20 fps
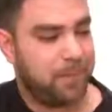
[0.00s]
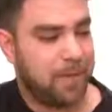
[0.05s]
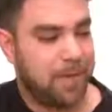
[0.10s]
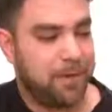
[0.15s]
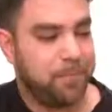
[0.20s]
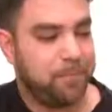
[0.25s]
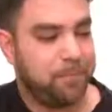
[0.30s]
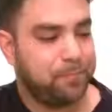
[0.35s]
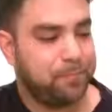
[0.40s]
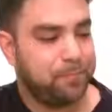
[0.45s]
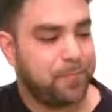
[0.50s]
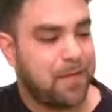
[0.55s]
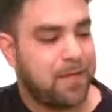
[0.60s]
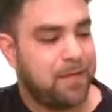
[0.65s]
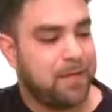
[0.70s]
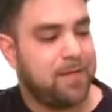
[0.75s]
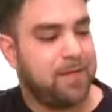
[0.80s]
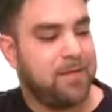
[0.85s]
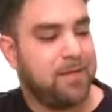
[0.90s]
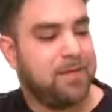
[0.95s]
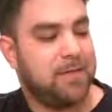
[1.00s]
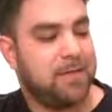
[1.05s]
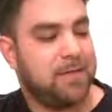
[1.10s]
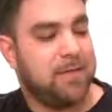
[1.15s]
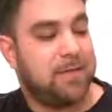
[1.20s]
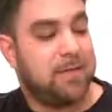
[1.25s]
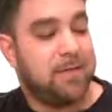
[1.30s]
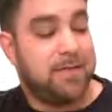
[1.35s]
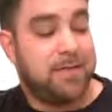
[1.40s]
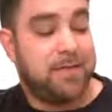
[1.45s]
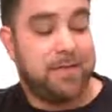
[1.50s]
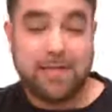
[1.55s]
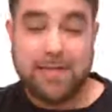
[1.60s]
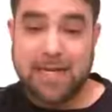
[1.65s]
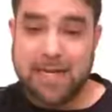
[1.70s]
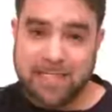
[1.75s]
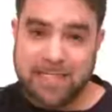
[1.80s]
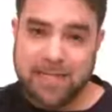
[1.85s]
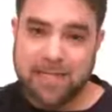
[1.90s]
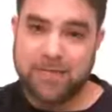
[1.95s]
Okay, the
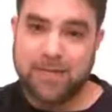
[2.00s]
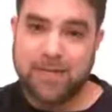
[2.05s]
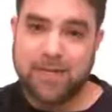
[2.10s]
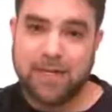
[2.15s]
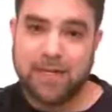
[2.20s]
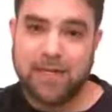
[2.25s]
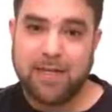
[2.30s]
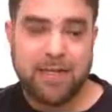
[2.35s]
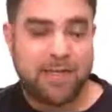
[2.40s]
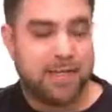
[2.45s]
next tuning